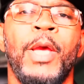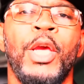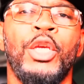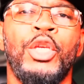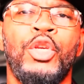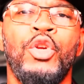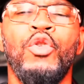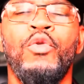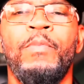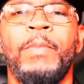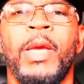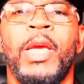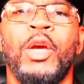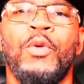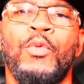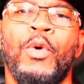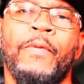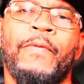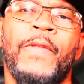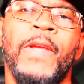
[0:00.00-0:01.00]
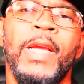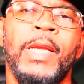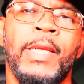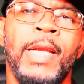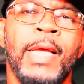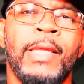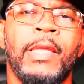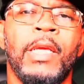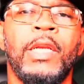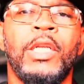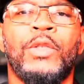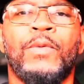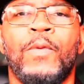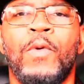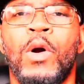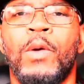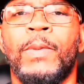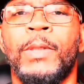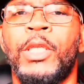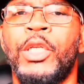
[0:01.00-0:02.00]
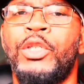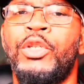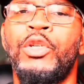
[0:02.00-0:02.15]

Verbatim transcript: You men will think nothing is wrong with this.